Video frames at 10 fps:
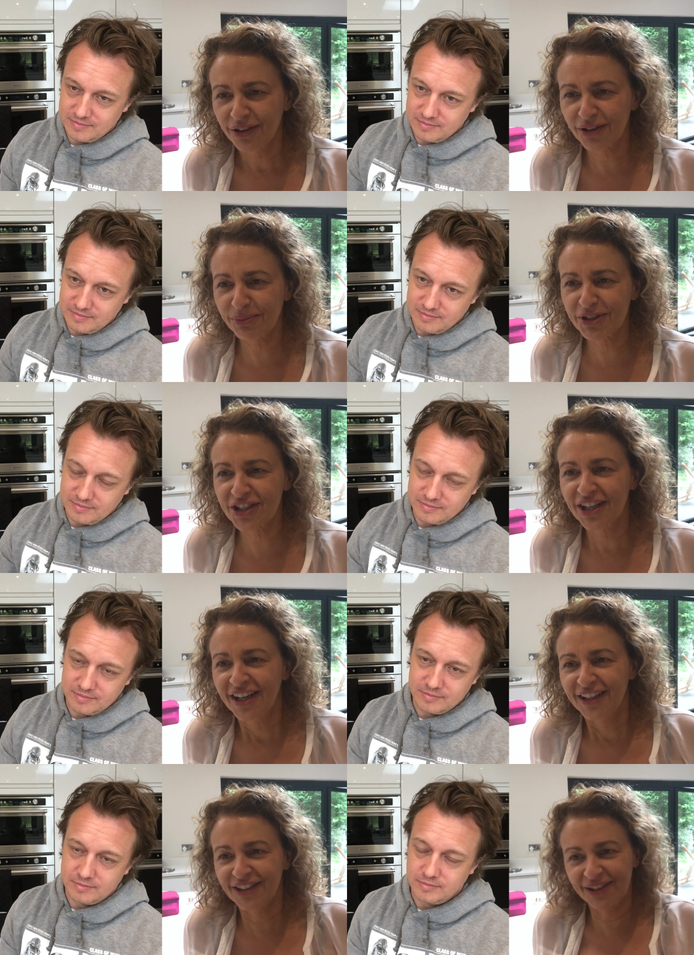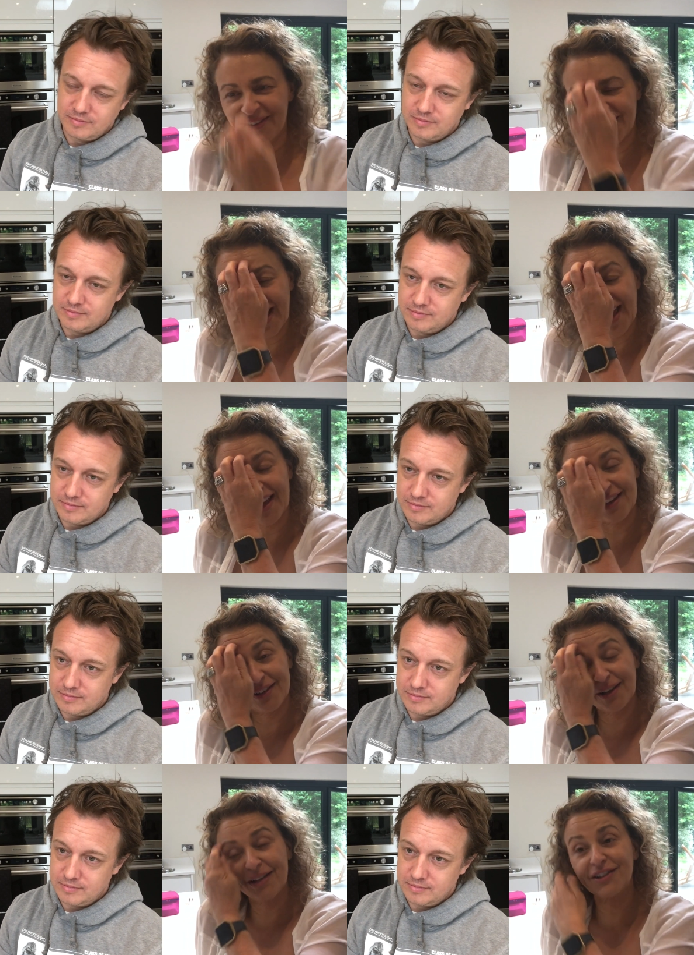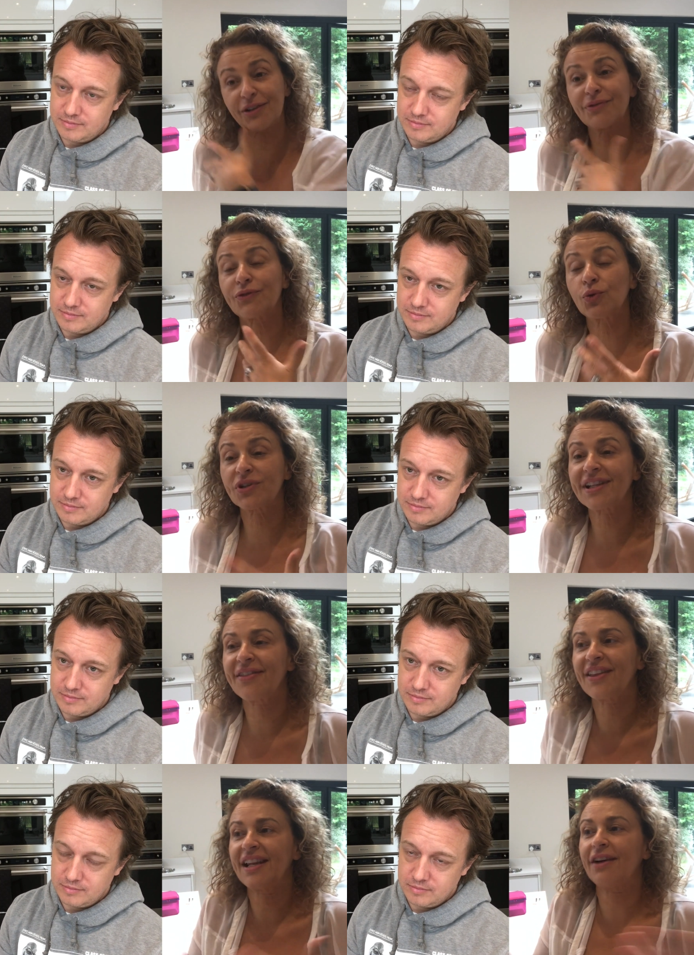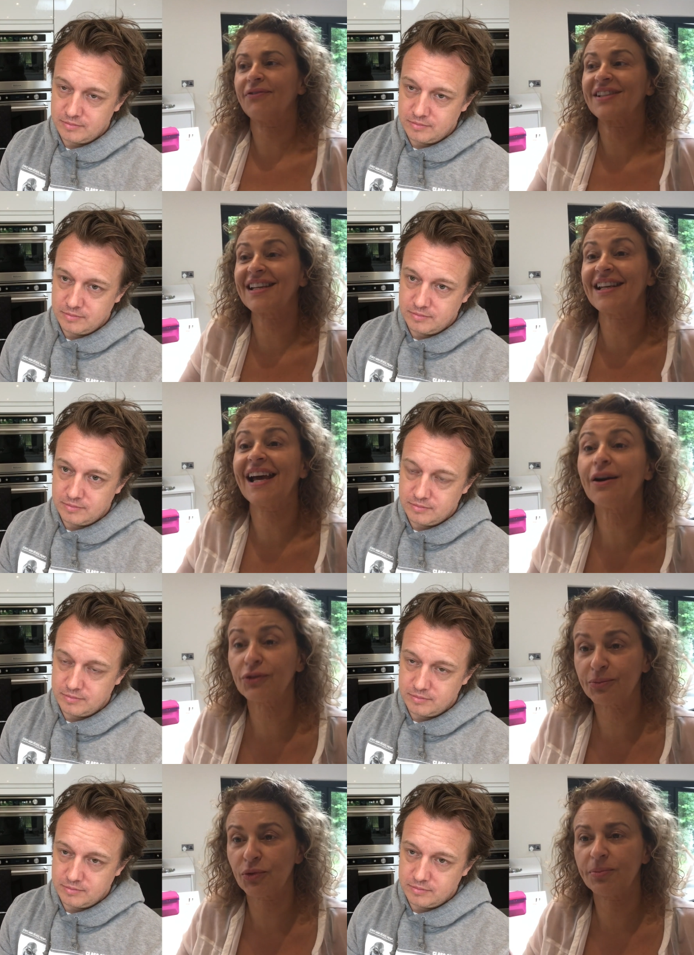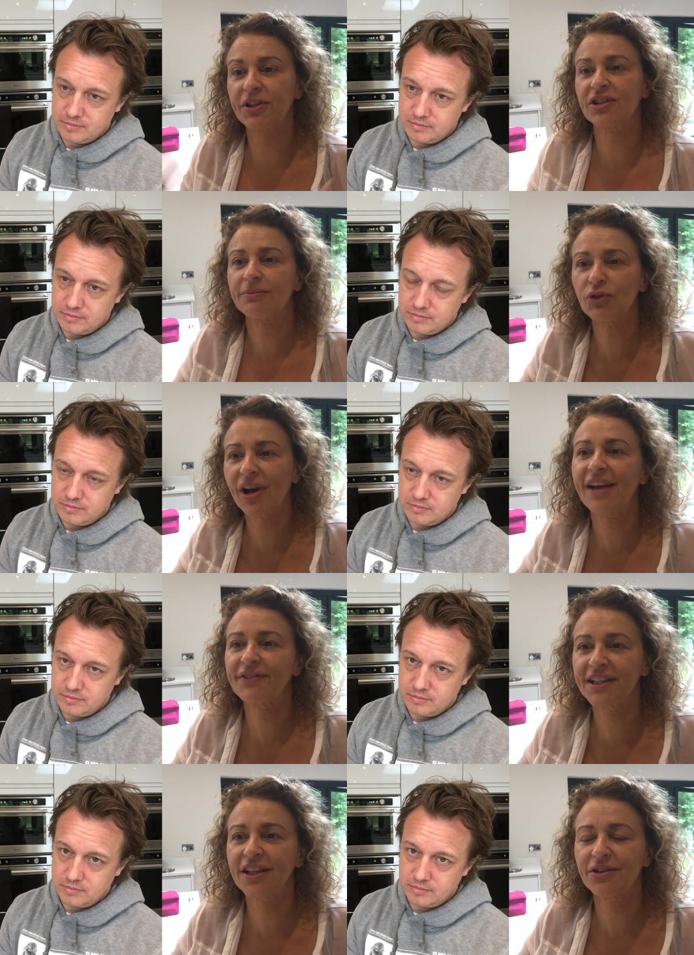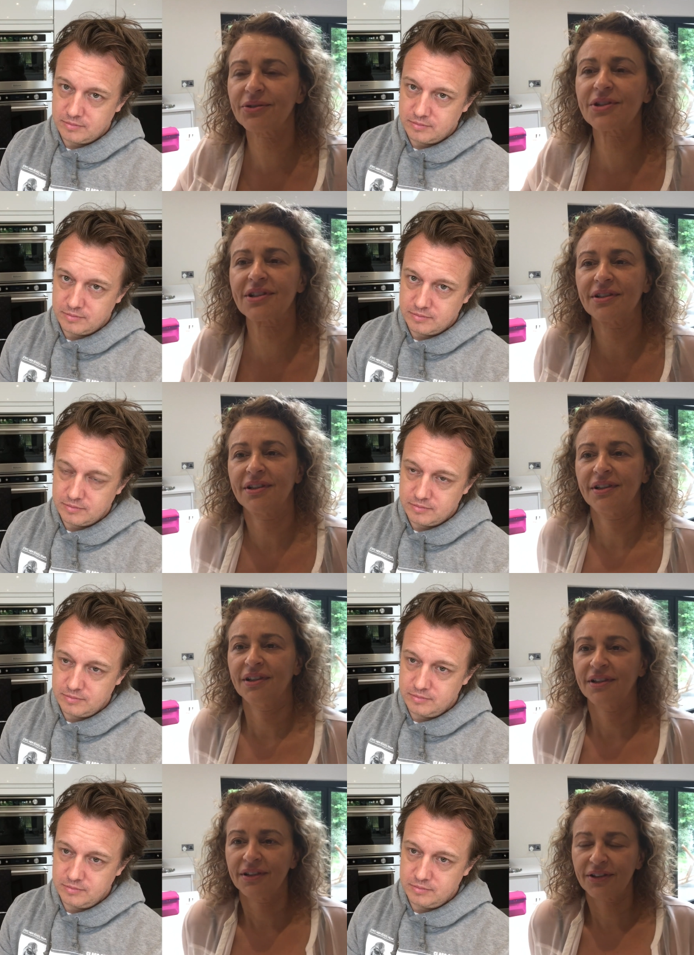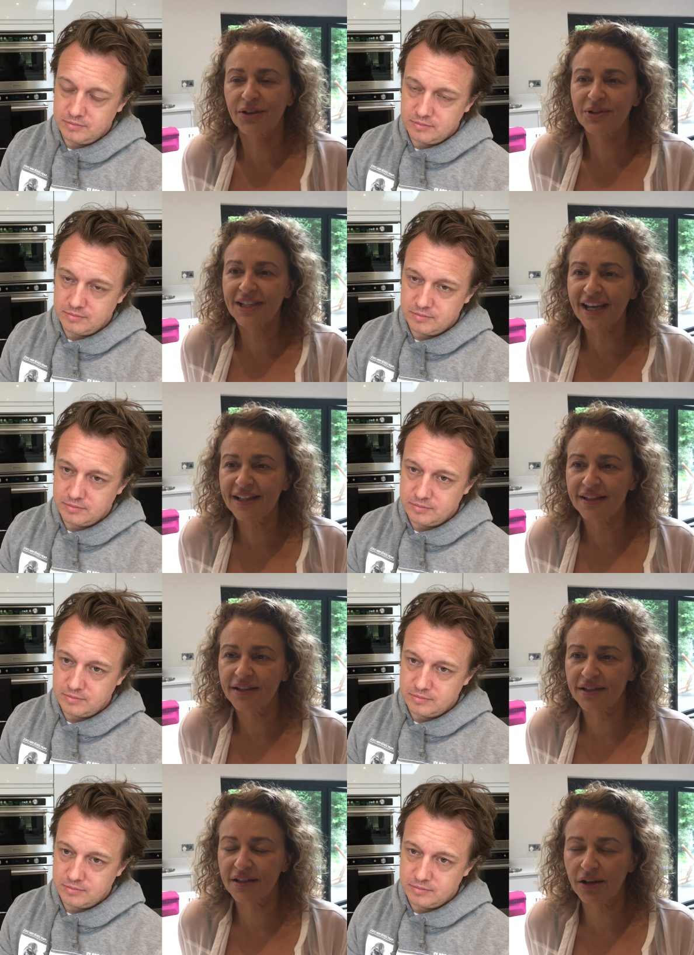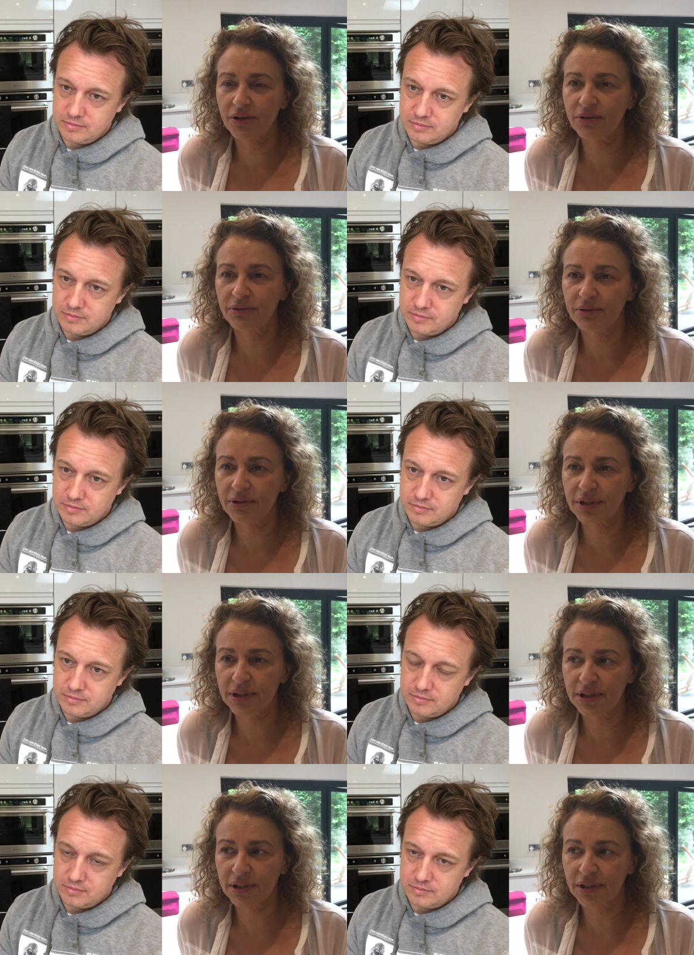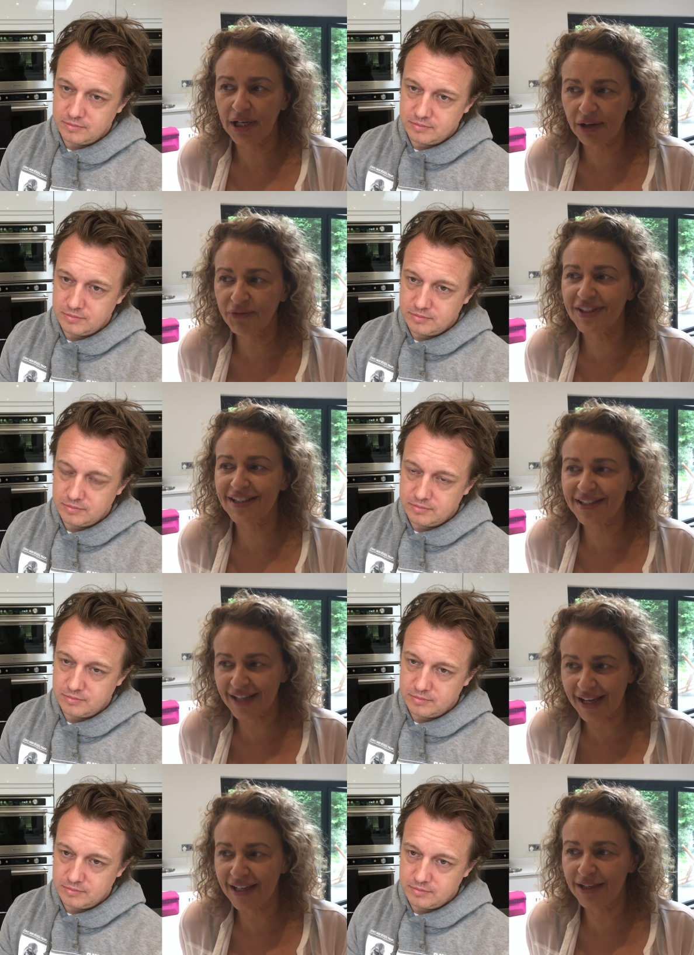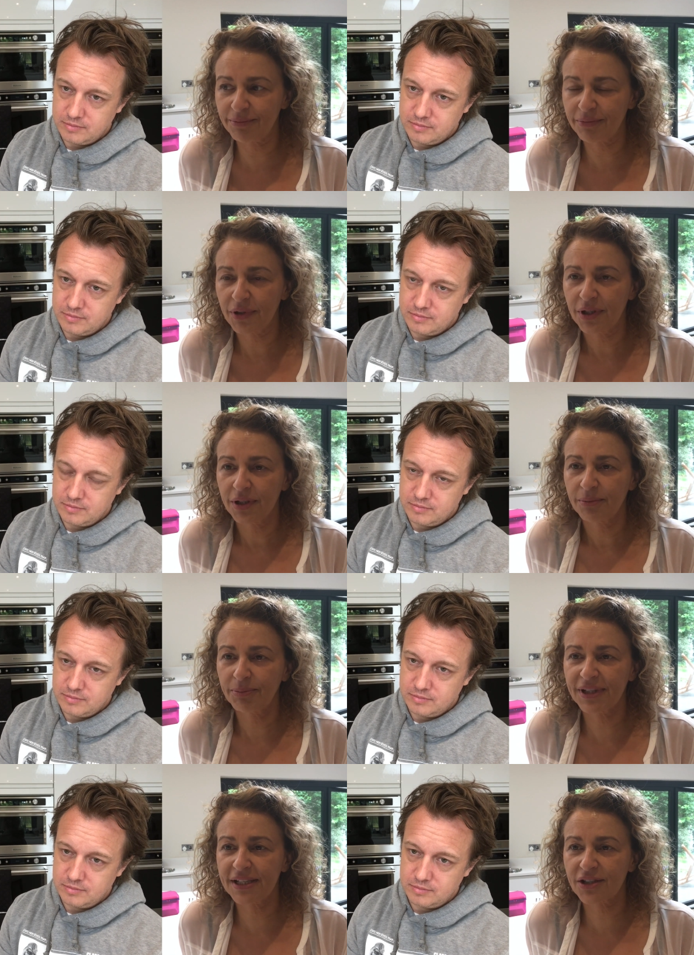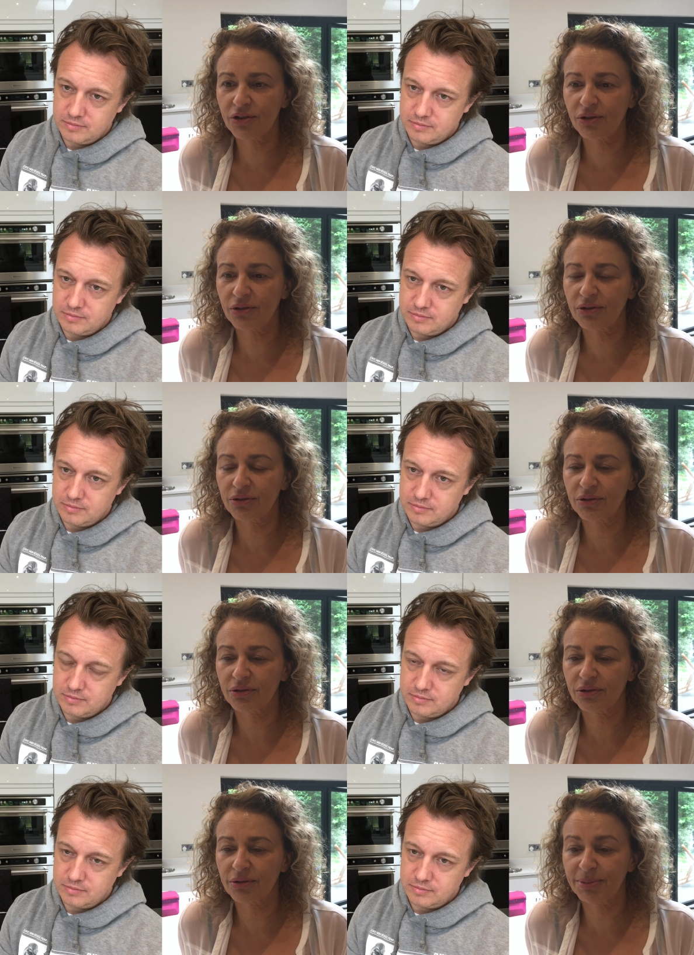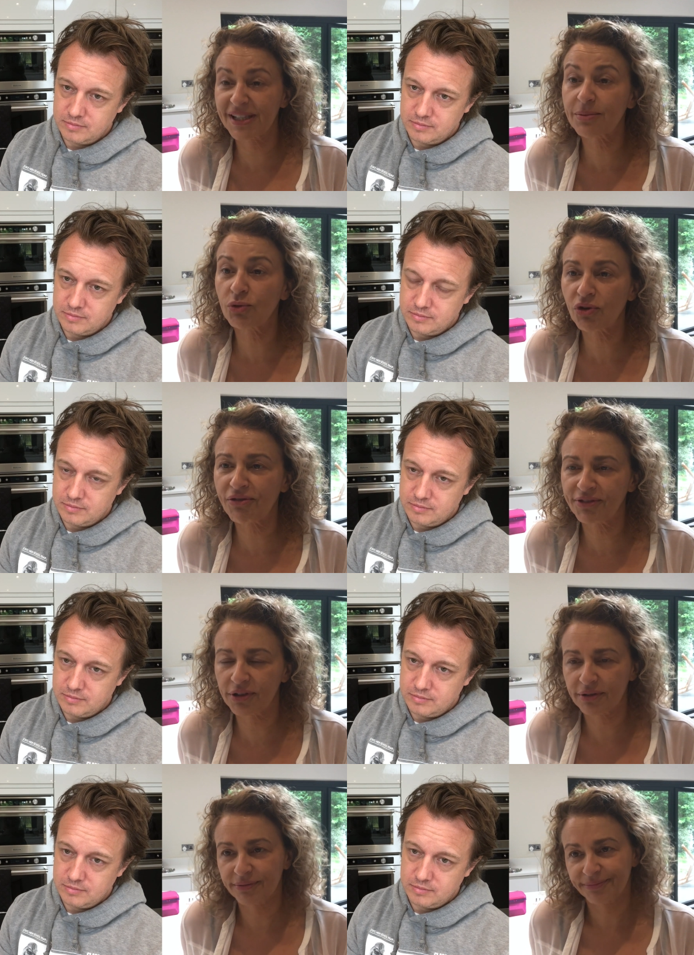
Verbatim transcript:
Speaker 1: Or I wish, you know, and that. And, and so, of course, the love is allowed more because I'm not having those mm. those days. So the love's the same, but it's not, but it's more often.